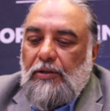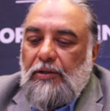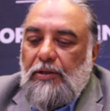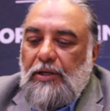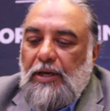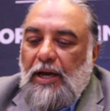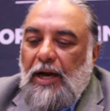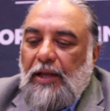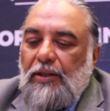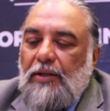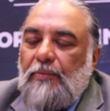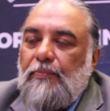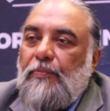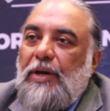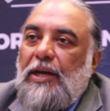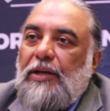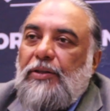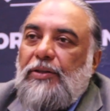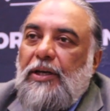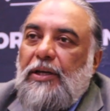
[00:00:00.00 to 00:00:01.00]
The other
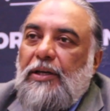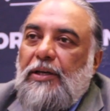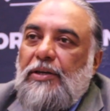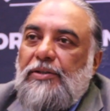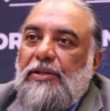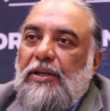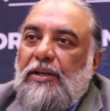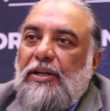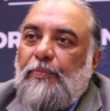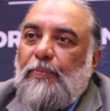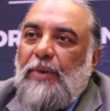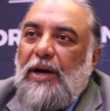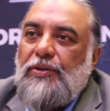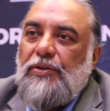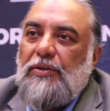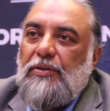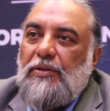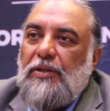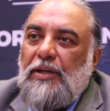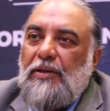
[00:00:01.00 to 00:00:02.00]
big thing is that
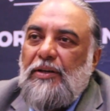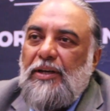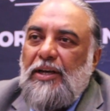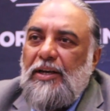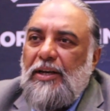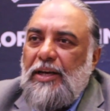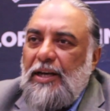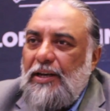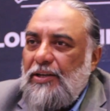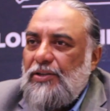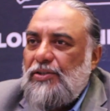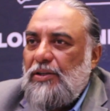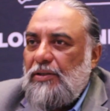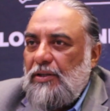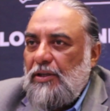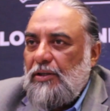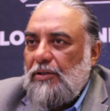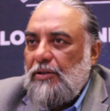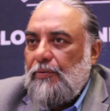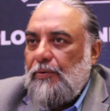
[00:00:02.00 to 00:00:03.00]
imagine that in any
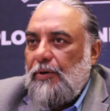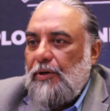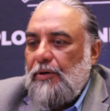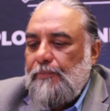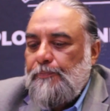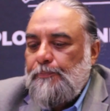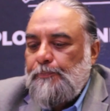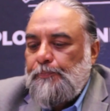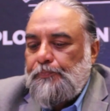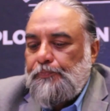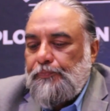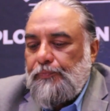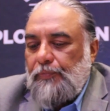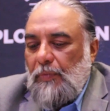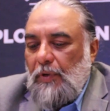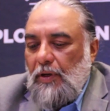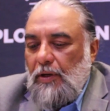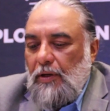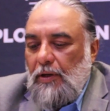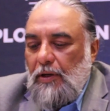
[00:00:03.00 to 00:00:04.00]
city in the world,
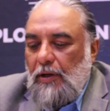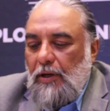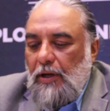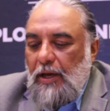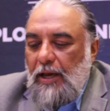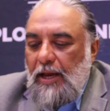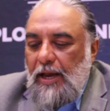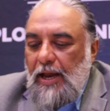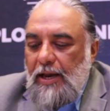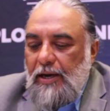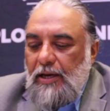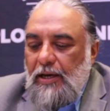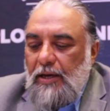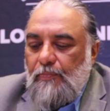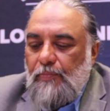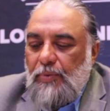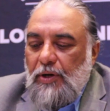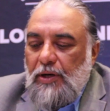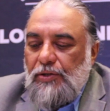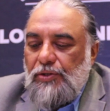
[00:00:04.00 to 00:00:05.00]
any
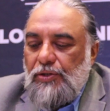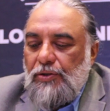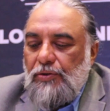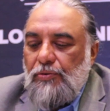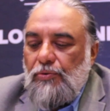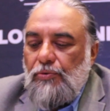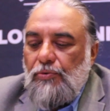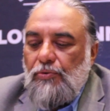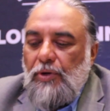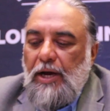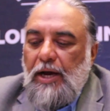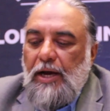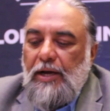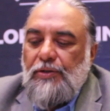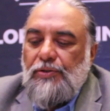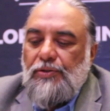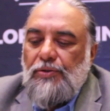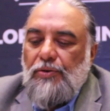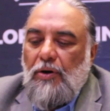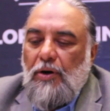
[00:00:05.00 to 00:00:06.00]
person who
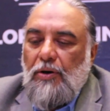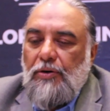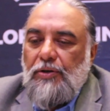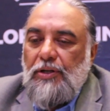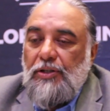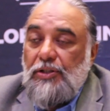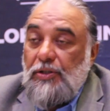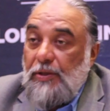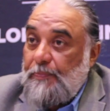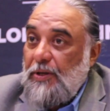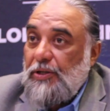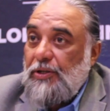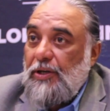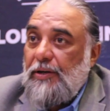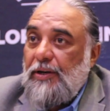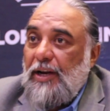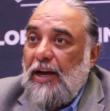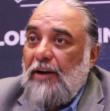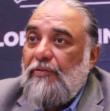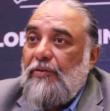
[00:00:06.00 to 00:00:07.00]
has got,
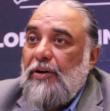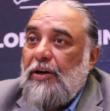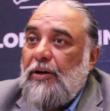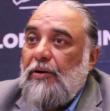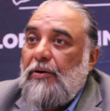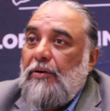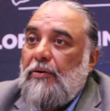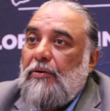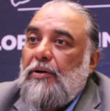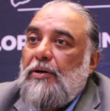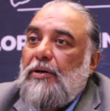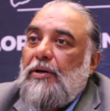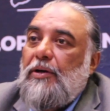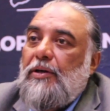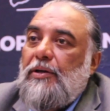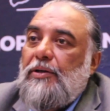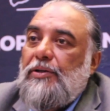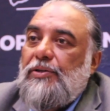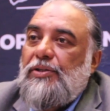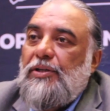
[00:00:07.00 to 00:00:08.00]
especially an African
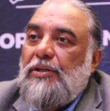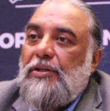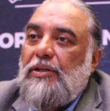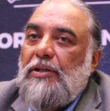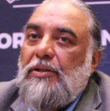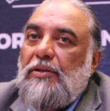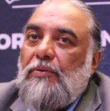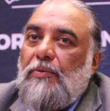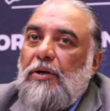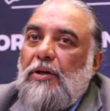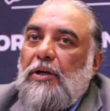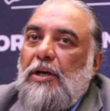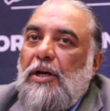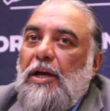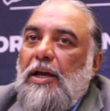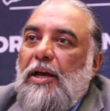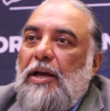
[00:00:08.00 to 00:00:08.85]
city in the world,